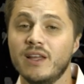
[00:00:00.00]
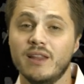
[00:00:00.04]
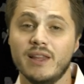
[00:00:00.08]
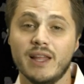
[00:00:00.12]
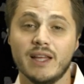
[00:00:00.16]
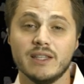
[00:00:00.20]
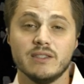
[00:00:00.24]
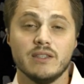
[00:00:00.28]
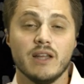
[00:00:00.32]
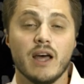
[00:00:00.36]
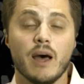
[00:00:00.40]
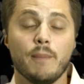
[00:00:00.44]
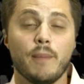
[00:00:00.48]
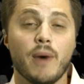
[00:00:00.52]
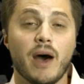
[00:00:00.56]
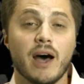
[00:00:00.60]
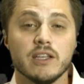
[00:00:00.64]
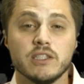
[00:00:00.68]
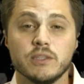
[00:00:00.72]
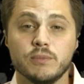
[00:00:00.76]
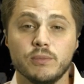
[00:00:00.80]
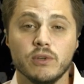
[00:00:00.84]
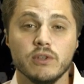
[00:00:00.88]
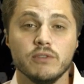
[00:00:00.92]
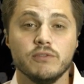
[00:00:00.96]
that's not
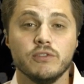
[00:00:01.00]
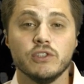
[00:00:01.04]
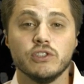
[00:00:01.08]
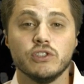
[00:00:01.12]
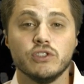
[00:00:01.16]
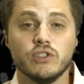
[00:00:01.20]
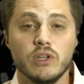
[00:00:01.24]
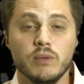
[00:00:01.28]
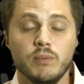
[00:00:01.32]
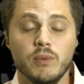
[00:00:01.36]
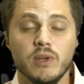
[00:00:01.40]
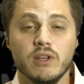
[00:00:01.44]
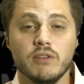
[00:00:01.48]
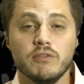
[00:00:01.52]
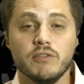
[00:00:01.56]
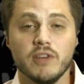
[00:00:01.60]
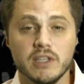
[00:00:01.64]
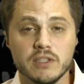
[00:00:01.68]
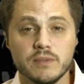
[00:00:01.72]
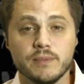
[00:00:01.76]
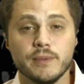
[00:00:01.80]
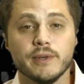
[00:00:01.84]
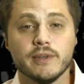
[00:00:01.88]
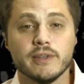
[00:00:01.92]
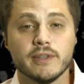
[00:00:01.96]
possible if you're streaming to
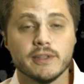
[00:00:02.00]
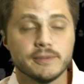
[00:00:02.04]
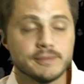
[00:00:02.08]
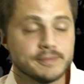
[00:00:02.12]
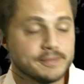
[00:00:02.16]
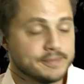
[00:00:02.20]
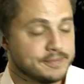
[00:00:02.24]
Facebook.